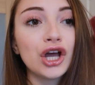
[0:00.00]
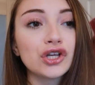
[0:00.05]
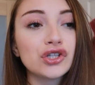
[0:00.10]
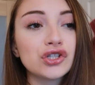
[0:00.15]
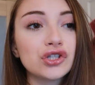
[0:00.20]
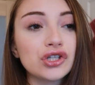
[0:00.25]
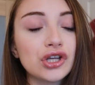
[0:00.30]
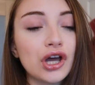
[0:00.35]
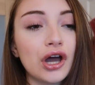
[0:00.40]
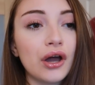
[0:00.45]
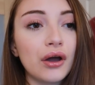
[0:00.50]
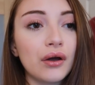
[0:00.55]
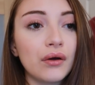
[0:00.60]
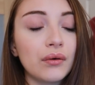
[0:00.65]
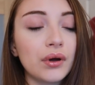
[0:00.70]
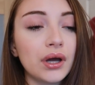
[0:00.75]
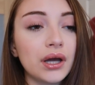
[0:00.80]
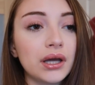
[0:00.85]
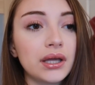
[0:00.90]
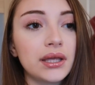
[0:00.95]

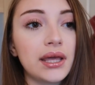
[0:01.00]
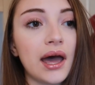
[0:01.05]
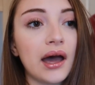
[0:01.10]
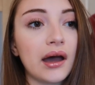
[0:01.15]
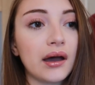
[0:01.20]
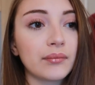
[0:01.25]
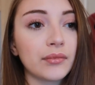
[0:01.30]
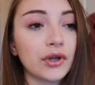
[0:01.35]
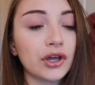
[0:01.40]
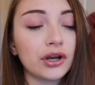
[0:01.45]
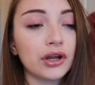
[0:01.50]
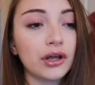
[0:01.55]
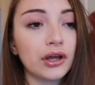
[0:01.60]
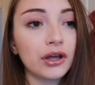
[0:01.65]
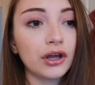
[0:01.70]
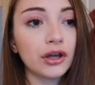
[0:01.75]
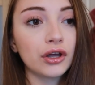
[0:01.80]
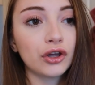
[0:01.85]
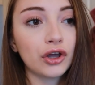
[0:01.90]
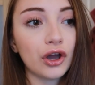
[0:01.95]
So yeah, I'm
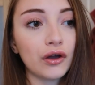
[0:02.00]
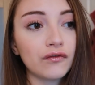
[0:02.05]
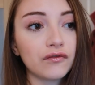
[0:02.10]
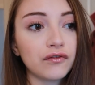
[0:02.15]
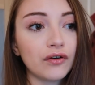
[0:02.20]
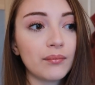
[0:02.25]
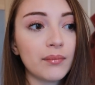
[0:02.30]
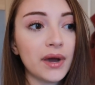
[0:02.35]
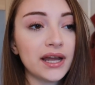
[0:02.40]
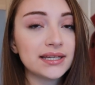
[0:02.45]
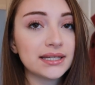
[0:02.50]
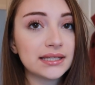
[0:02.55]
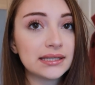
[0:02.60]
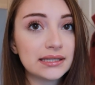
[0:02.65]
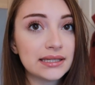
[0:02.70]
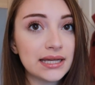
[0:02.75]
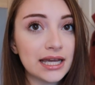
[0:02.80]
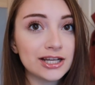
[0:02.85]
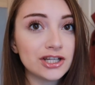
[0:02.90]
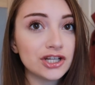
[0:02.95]
gonna go from my
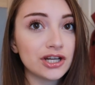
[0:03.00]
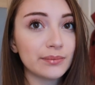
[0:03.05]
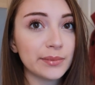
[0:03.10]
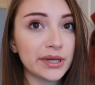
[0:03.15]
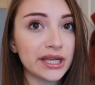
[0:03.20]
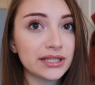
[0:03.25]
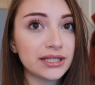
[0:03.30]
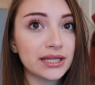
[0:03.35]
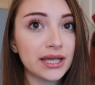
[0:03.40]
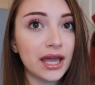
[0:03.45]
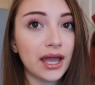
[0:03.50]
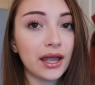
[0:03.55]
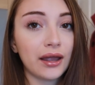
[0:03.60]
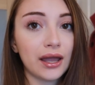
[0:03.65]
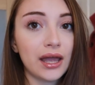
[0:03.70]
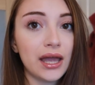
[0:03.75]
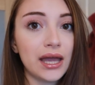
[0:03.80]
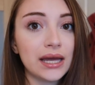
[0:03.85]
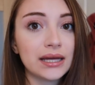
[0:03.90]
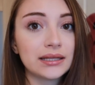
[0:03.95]
dissertation
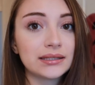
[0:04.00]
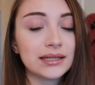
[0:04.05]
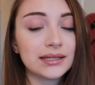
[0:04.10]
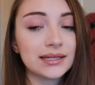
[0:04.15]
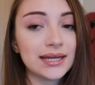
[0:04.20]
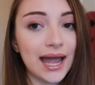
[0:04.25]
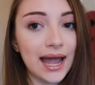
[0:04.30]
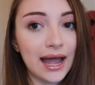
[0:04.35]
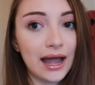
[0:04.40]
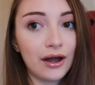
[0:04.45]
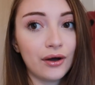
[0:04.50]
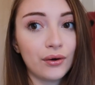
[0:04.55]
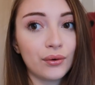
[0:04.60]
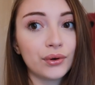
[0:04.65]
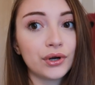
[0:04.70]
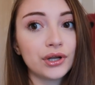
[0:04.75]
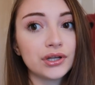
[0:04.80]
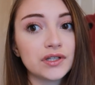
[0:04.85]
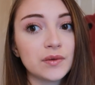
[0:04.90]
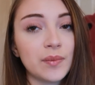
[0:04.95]
meeting to
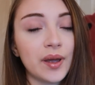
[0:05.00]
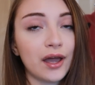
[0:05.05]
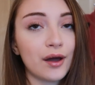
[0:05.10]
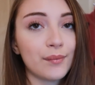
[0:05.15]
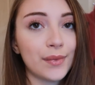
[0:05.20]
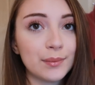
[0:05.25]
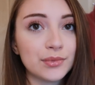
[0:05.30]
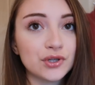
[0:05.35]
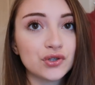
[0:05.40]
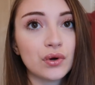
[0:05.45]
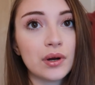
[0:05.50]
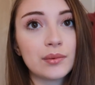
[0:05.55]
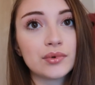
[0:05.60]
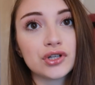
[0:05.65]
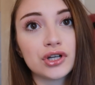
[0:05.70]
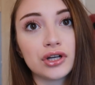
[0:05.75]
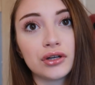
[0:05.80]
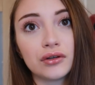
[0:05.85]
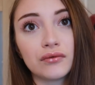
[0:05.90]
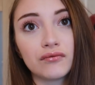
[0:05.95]
town to pick up my
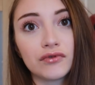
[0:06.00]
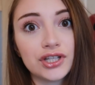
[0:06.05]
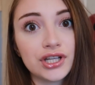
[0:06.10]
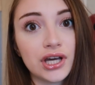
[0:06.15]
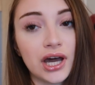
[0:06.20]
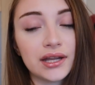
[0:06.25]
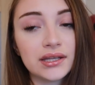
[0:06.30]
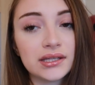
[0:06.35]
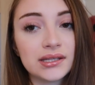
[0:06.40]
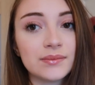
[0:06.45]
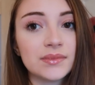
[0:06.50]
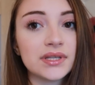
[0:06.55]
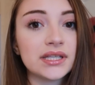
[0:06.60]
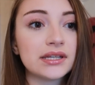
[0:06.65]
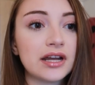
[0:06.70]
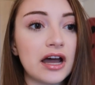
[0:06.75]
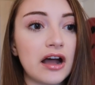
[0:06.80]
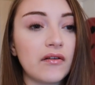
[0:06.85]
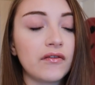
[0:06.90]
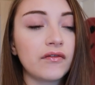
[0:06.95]
prescription, return some
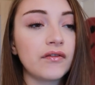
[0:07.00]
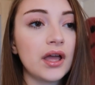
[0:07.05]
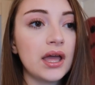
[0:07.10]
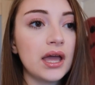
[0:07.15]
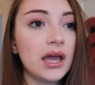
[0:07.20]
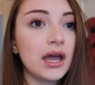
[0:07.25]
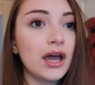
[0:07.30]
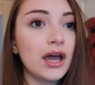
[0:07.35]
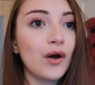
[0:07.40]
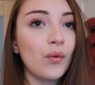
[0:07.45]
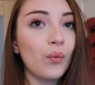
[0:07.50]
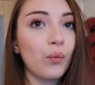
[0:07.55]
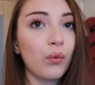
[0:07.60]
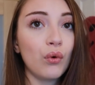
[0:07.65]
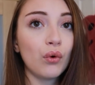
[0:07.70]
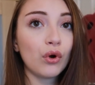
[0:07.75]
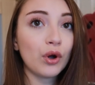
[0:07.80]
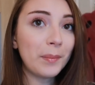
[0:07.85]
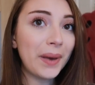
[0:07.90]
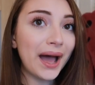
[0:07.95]
stuff,
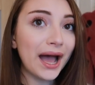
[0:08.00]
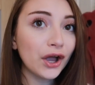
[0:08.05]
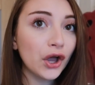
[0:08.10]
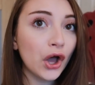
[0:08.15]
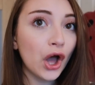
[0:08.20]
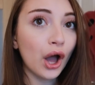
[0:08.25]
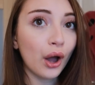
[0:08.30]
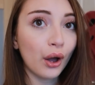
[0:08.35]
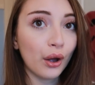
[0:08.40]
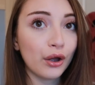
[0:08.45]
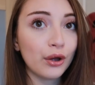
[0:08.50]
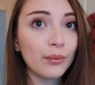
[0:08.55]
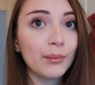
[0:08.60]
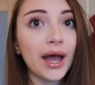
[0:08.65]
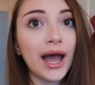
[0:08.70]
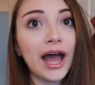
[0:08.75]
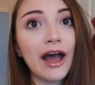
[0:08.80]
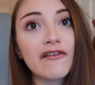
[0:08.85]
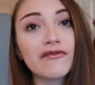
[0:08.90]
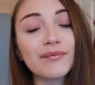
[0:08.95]
walk back home,
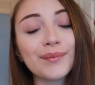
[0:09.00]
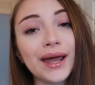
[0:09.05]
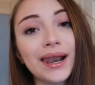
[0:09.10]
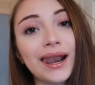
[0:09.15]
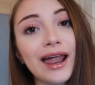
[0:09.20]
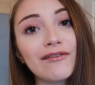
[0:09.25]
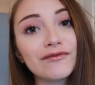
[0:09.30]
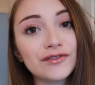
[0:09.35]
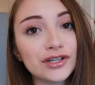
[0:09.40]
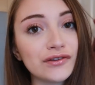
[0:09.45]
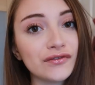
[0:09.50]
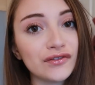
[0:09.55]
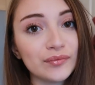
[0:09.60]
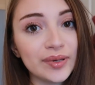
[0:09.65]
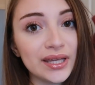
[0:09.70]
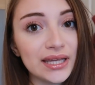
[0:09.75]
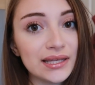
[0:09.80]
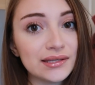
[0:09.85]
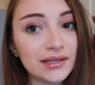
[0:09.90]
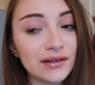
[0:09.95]
have my leftover
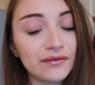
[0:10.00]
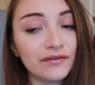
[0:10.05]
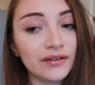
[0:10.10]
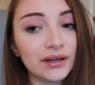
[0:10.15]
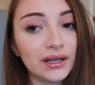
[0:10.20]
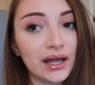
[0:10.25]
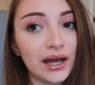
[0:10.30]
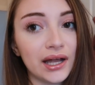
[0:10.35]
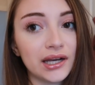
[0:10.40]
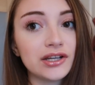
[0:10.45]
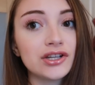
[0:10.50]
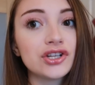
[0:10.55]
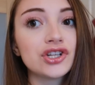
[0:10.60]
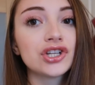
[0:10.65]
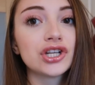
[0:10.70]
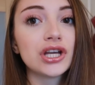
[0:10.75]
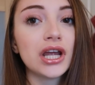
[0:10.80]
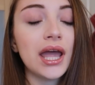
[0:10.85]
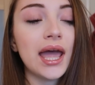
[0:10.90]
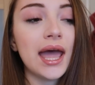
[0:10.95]
pizza for
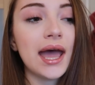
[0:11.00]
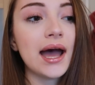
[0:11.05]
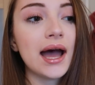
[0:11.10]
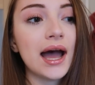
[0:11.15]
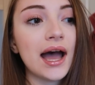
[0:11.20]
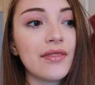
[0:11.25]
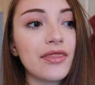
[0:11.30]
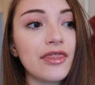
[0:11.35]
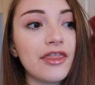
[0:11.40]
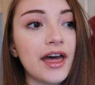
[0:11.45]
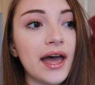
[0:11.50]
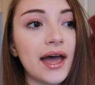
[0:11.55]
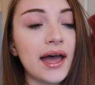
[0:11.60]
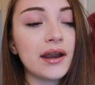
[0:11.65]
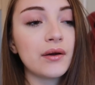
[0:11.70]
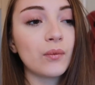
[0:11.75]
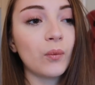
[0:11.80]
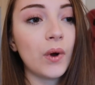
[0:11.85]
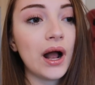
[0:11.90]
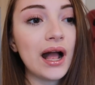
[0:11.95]
lunch, and
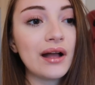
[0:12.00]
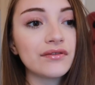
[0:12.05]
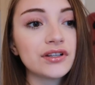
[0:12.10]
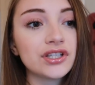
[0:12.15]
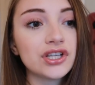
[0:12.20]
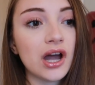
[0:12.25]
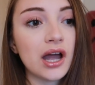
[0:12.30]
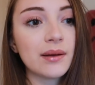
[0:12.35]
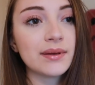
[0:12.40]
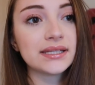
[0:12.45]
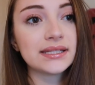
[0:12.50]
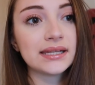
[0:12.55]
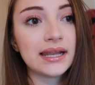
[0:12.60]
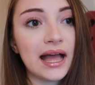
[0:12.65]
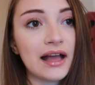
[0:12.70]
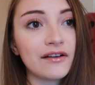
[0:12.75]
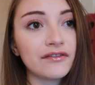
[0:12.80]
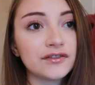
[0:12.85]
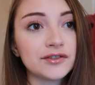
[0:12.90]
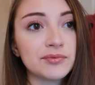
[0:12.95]
then whatever time is
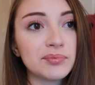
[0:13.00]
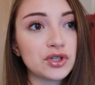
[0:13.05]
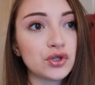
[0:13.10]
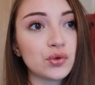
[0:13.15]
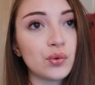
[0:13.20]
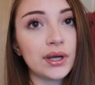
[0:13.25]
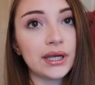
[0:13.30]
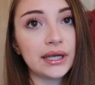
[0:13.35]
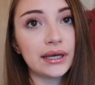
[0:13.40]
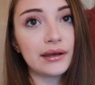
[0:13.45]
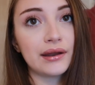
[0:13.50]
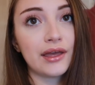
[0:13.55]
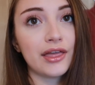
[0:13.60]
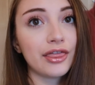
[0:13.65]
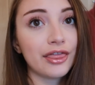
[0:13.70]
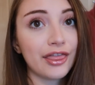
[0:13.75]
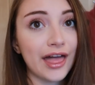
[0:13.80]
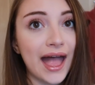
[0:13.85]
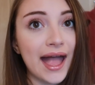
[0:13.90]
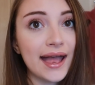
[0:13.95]
left between
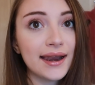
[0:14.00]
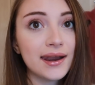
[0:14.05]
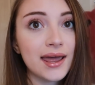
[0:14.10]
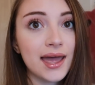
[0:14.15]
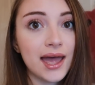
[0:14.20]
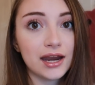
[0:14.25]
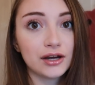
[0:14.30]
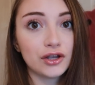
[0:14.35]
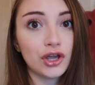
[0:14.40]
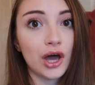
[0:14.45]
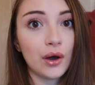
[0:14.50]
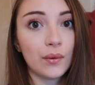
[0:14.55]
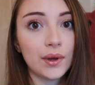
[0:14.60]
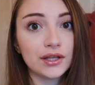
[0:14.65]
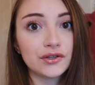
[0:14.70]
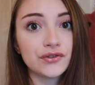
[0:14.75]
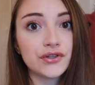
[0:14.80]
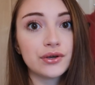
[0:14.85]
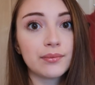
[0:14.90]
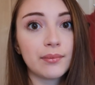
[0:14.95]
then and
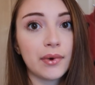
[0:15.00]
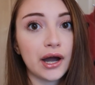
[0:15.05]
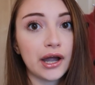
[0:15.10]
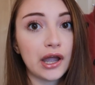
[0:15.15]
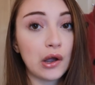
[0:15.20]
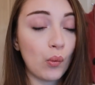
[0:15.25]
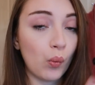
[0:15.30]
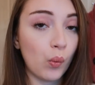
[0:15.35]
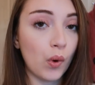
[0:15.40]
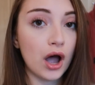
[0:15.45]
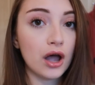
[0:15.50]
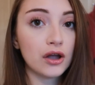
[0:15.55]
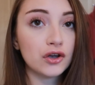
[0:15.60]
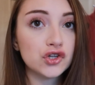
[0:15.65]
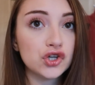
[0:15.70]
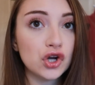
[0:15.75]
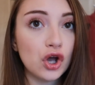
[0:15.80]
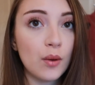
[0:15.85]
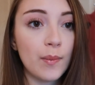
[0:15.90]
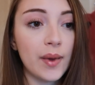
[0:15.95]
going to my
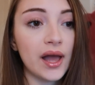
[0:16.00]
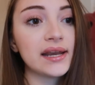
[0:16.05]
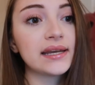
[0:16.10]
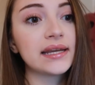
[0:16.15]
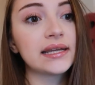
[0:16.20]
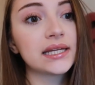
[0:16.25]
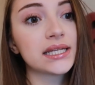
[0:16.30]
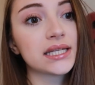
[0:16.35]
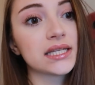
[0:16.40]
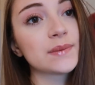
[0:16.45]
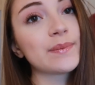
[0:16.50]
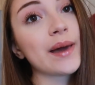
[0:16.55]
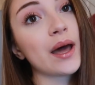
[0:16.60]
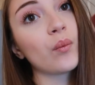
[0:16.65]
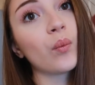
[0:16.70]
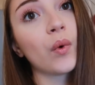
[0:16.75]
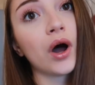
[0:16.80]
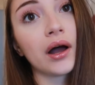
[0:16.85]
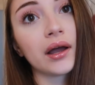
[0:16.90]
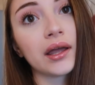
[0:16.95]
workshop, I need to
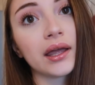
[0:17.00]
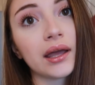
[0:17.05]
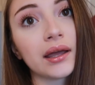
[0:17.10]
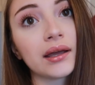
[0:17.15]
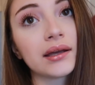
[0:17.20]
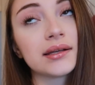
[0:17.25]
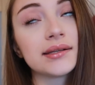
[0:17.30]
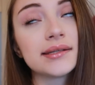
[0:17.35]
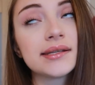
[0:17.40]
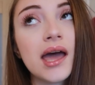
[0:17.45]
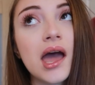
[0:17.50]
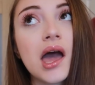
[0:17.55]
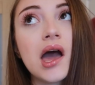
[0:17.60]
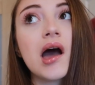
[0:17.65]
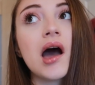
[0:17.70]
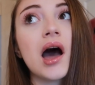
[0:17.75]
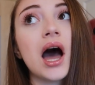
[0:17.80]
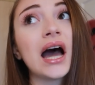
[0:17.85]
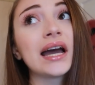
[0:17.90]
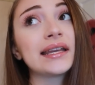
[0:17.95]
spend working because
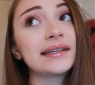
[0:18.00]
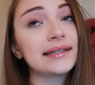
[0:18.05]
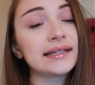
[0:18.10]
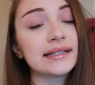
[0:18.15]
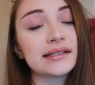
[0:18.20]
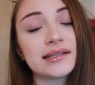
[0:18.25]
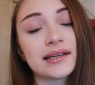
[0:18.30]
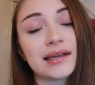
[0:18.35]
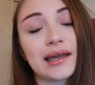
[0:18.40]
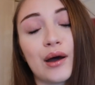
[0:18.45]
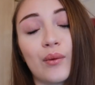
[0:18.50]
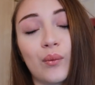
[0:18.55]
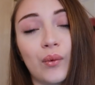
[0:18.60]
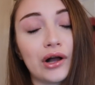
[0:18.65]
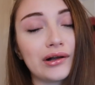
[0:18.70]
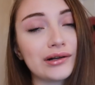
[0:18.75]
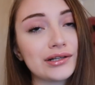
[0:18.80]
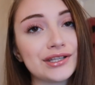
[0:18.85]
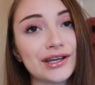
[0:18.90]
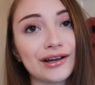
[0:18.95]
I need to get
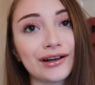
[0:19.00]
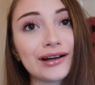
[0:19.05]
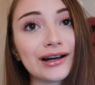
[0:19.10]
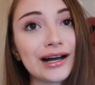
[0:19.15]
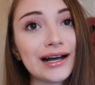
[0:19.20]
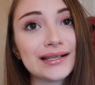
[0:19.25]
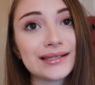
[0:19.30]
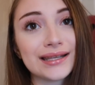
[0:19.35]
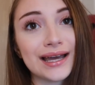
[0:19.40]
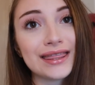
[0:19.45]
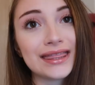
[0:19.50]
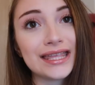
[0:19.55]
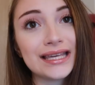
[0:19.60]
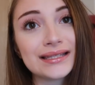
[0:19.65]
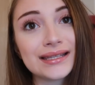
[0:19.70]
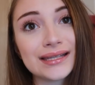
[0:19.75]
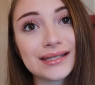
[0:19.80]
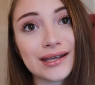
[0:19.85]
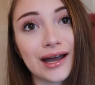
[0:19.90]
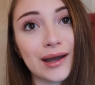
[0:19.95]
work done, guys. Like,
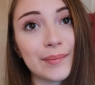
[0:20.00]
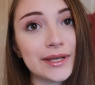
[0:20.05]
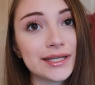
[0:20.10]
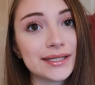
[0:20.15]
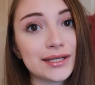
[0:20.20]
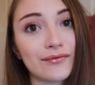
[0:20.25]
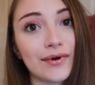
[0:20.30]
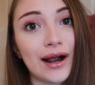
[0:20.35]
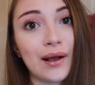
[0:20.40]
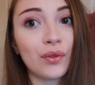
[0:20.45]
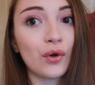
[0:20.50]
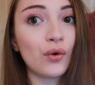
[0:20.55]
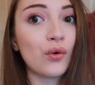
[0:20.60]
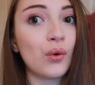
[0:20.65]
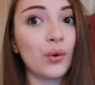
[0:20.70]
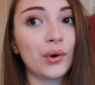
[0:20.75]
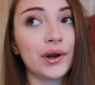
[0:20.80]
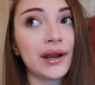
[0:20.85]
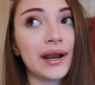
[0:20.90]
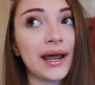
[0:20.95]
these assignments are around the
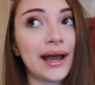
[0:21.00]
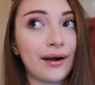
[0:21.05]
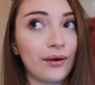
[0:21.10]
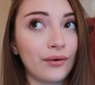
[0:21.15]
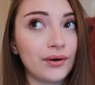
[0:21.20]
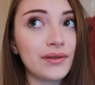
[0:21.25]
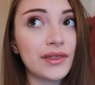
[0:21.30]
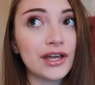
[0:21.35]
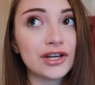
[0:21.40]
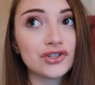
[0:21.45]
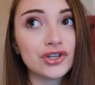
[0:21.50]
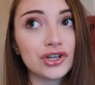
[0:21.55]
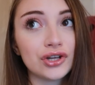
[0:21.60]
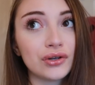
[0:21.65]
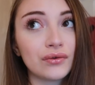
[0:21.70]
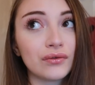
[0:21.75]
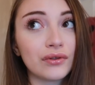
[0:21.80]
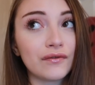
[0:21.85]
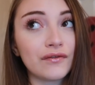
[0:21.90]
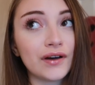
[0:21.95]
corner now. They're
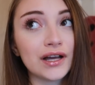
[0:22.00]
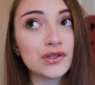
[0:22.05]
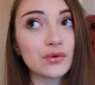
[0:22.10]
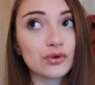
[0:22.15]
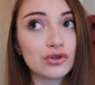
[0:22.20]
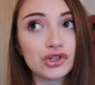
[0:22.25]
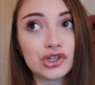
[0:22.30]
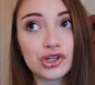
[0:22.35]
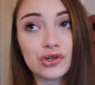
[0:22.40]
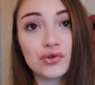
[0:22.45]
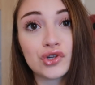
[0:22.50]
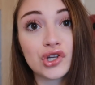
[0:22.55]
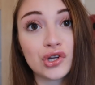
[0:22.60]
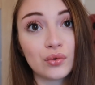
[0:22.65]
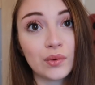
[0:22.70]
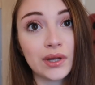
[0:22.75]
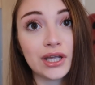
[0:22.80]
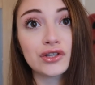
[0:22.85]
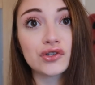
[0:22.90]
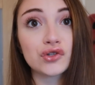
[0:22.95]
due, the first one is due
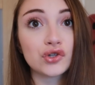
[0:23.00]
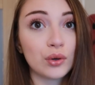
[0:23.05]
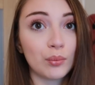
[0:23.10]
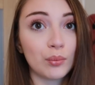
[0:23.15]
2 weeks